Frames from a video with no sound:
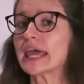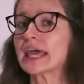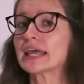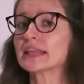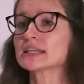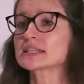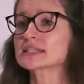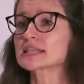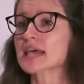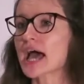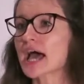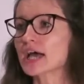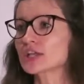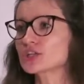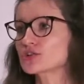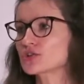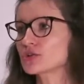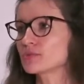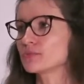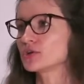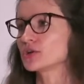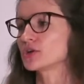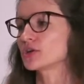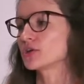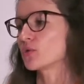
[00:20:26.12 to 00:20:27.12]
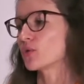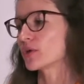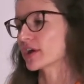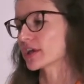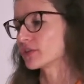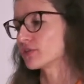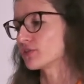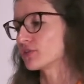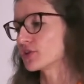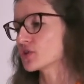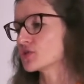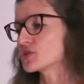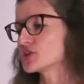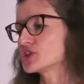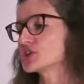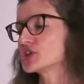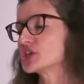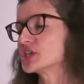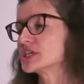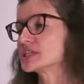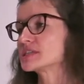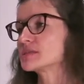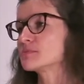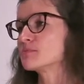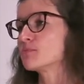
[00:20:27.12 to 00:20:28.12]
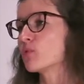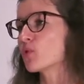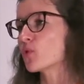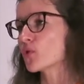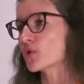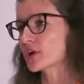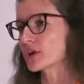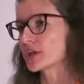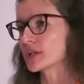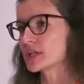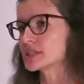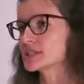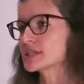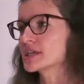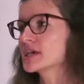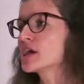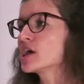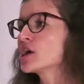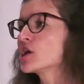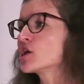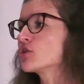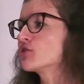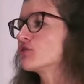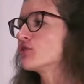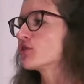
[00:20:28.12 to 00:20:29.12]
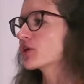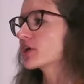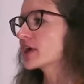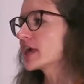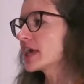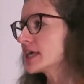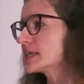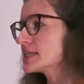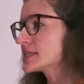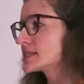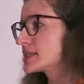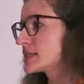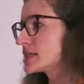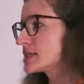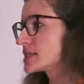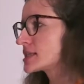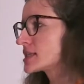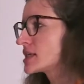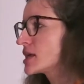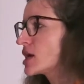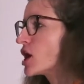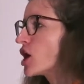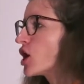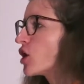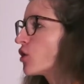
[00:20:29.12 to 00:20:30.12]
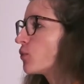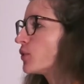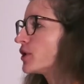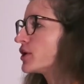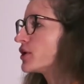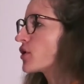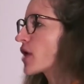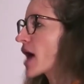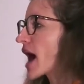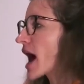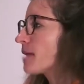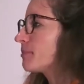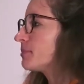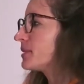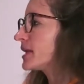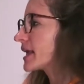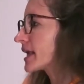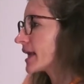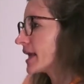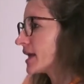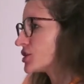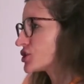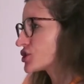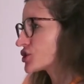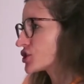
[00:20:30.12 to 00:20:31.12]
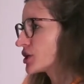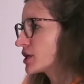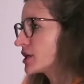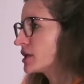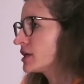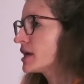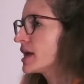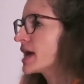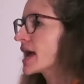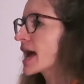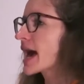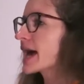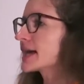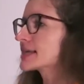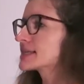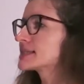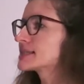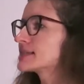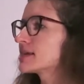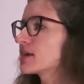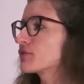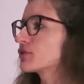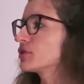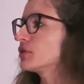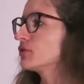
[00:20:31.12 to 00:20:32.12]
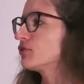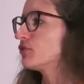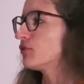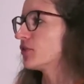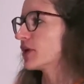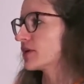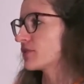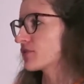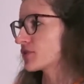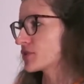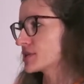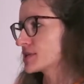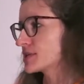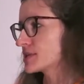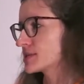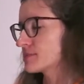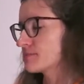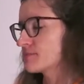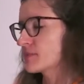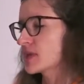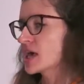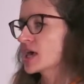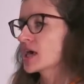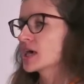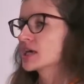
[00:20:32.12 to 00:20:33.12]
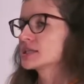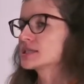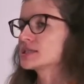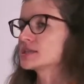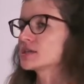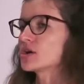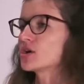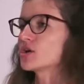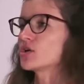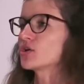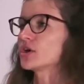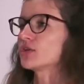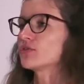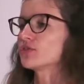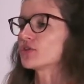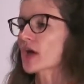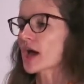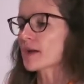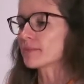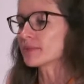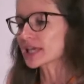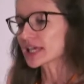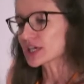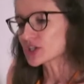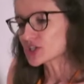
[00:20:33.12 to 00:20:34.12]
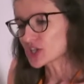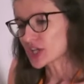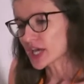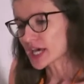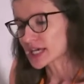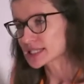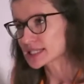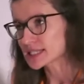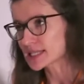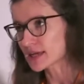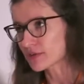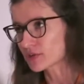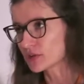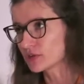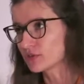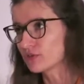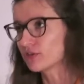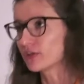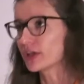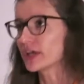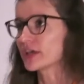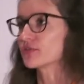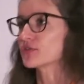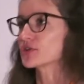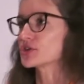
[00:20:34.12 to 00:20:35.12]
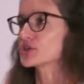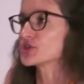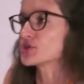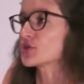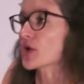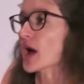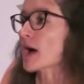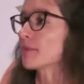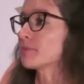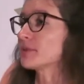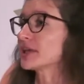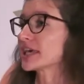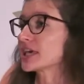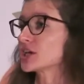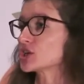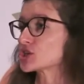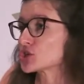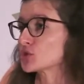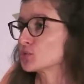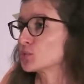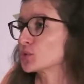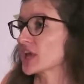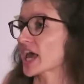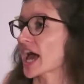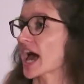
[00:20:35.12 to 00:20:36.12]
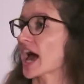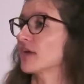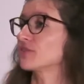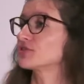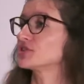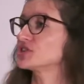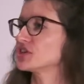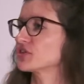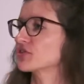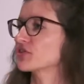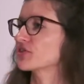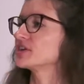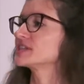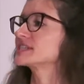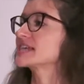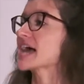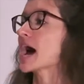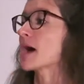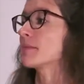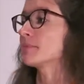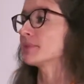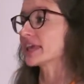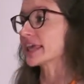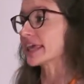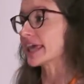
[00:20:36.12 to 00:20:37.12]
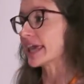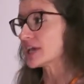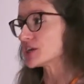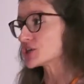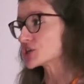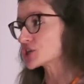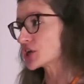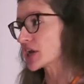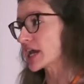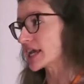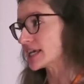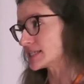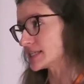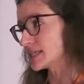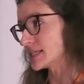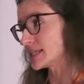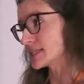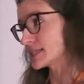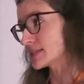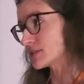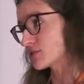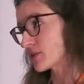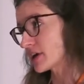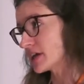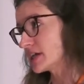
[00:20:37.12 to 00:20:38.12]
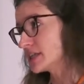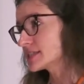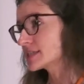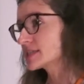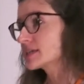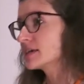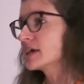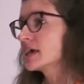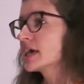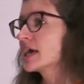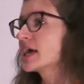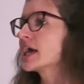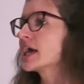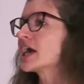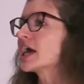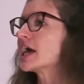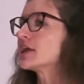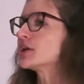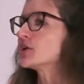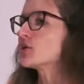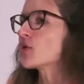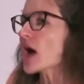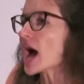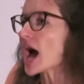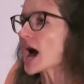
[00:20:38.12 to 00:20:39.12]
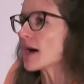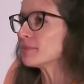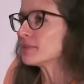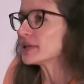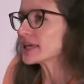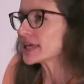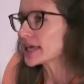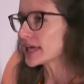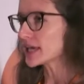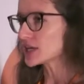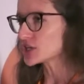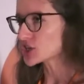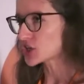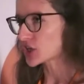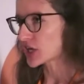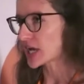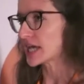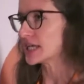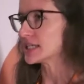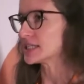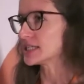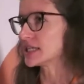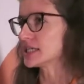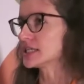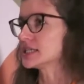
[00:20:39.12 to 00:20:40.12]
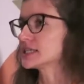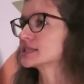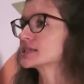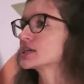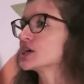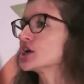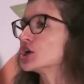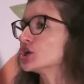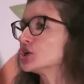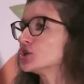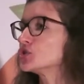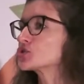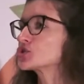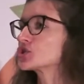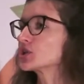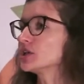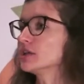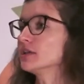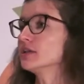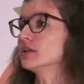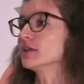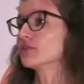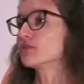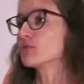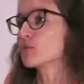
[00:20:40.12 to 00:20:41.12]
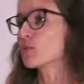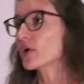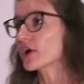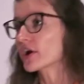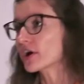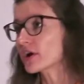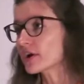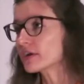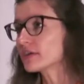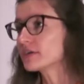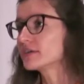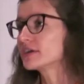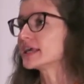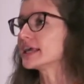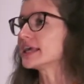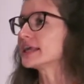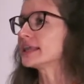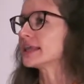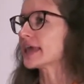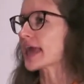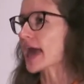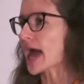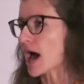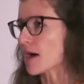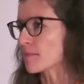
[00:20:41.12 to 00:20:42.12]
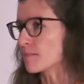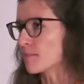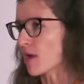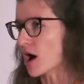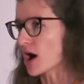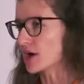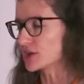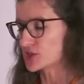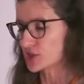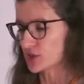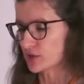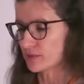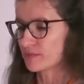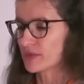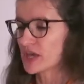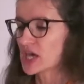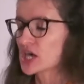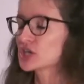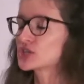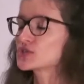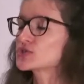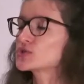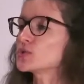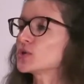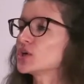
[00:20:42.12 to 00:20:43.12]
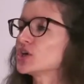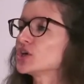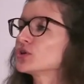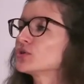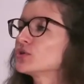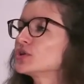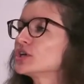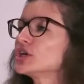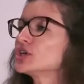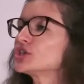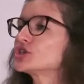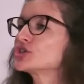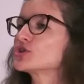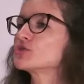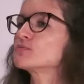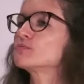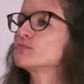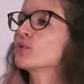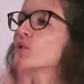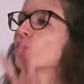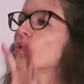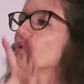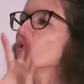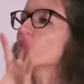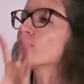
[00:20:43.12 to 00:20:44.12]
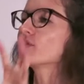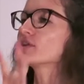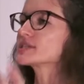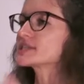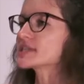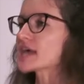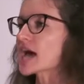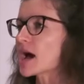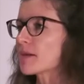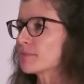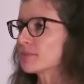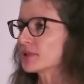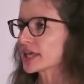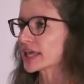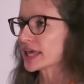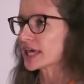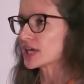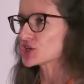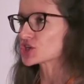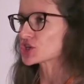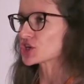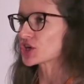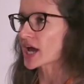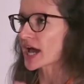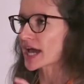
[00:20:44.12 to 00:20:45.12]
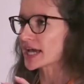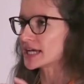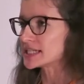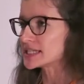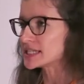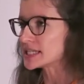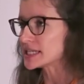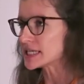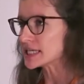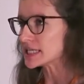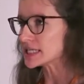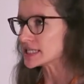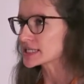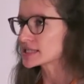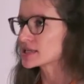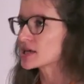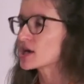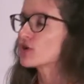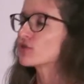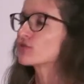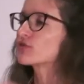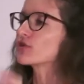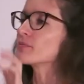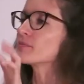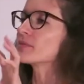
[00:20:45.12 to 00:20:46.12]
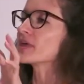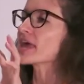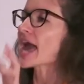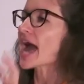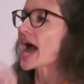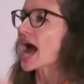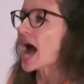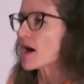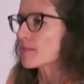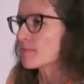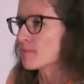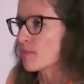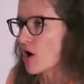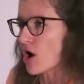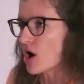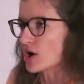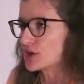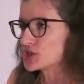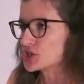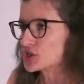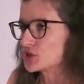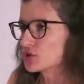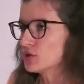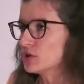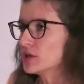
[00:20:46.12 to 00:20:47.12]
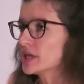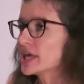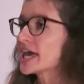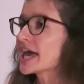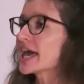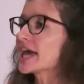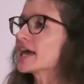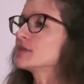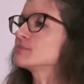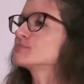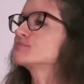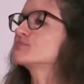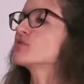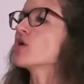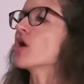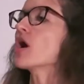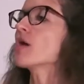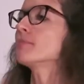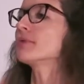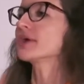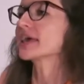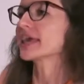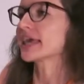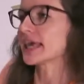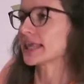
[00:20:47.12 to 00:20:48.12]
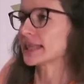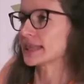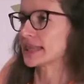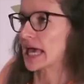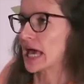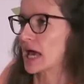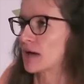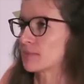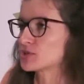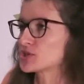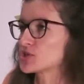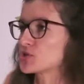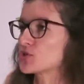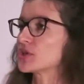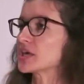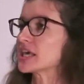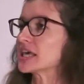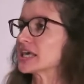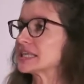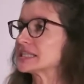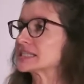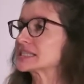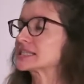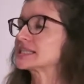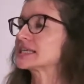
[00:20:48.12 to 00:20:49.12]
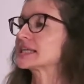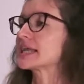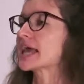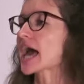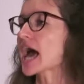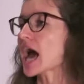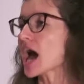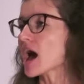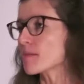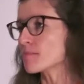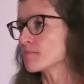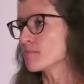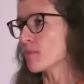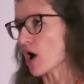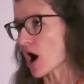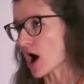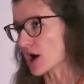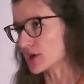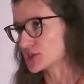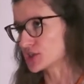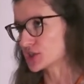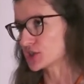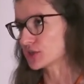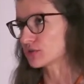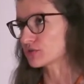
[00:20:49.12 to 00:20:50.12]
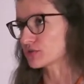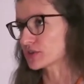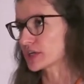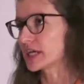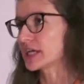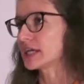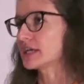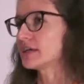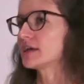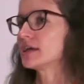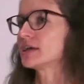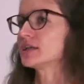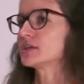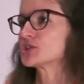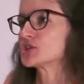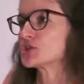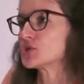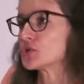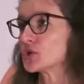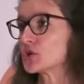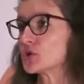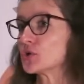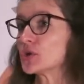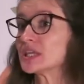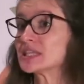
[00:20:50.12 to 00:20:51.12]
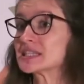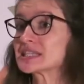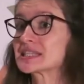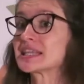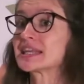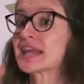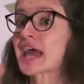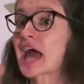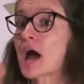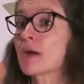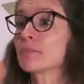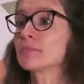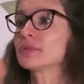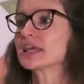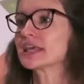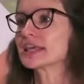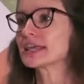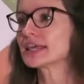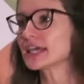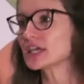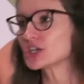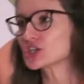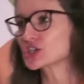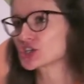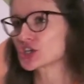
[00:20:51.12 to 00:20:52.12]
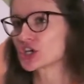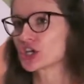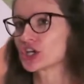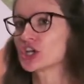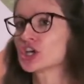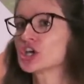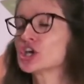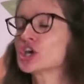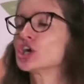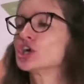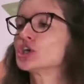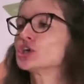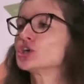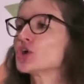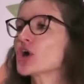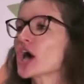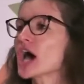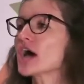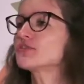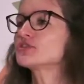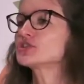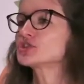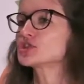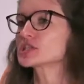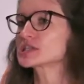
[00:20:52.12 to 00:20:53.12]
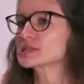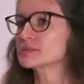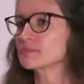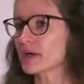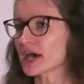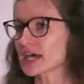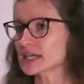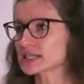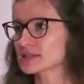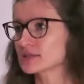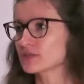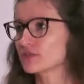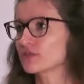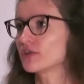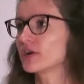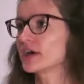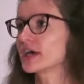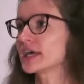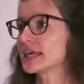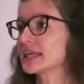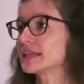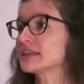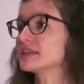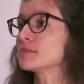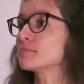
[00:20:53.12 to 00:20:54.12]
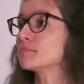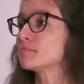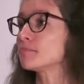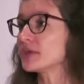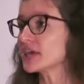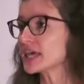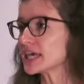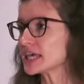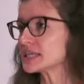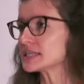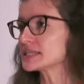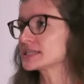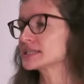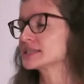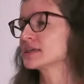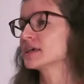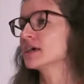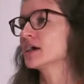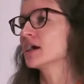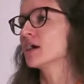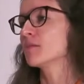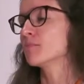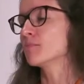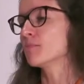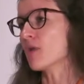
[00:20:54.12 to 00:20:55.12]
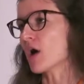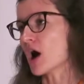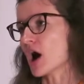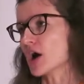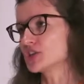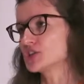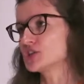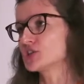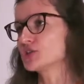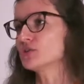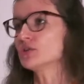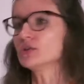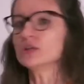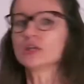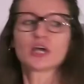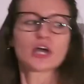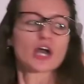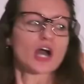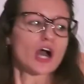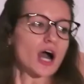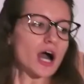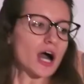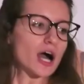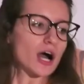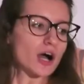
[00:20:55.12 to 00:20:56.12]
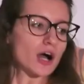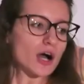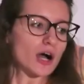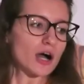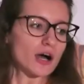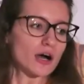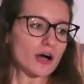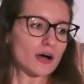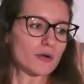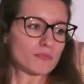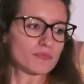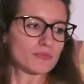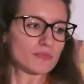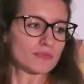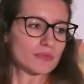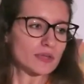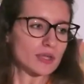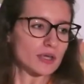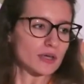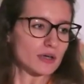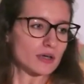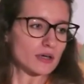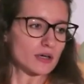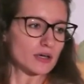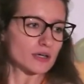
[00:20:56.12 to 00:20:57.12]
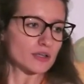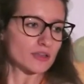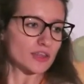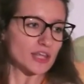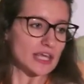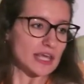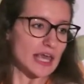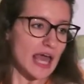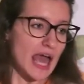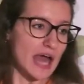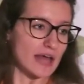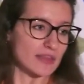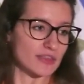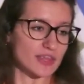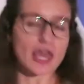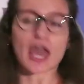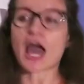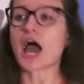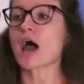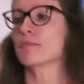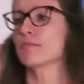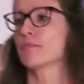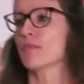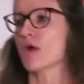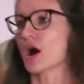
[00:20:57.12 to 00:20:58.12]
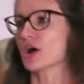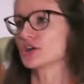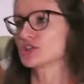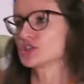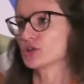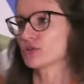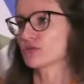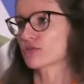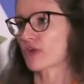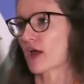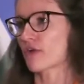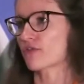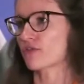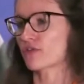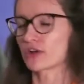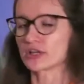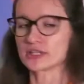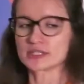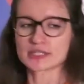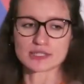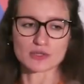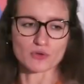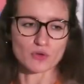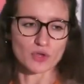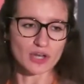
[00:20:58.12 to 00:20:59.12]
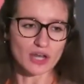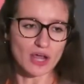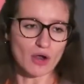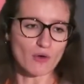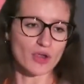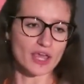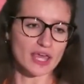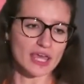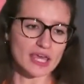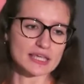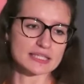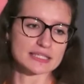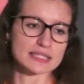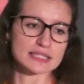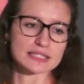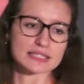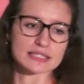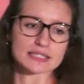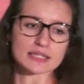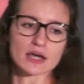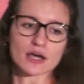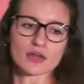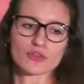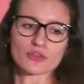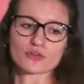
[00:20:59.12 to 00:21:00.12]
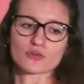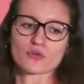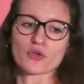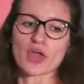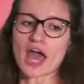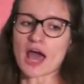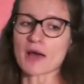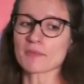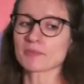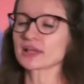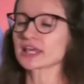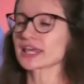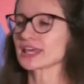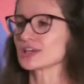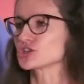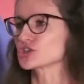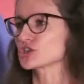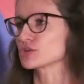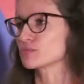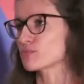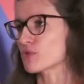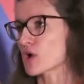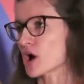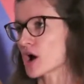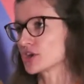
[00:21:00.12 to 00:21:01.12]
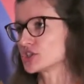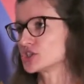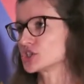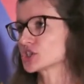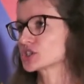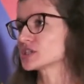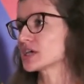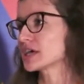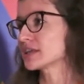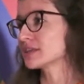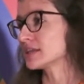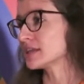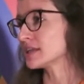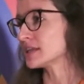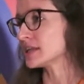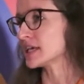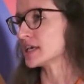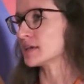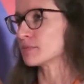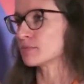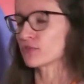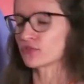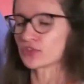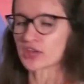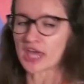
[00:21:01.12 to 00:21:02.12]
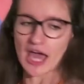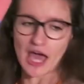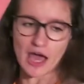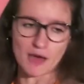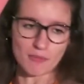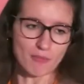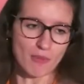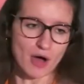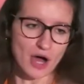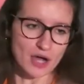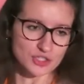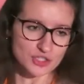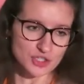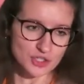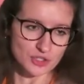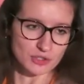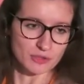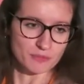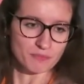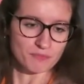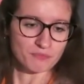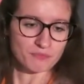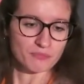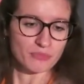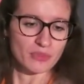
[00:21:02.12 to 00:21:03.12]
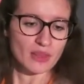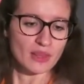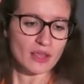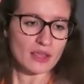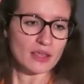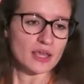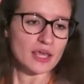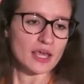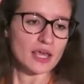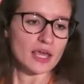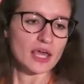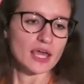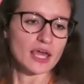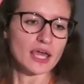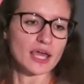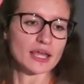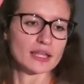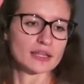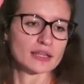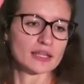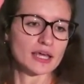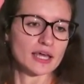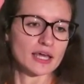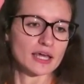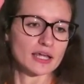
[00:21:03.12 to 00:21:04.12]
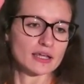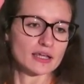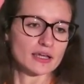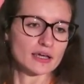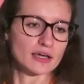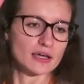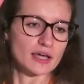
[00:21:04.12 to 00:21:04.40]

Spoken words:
And this attribute or configuration is important for cases when your application has several flavors. So if your application has several flavors, your application would have different application IDs, right? And your application IDs usually live where? In the app module. So in order to pull these application IDs from the app module and propagate them to the instant app module, right, and to your instant application, you have to specify in the base module the app module reference. So in our case, it's done through application project and the name of the app module. And then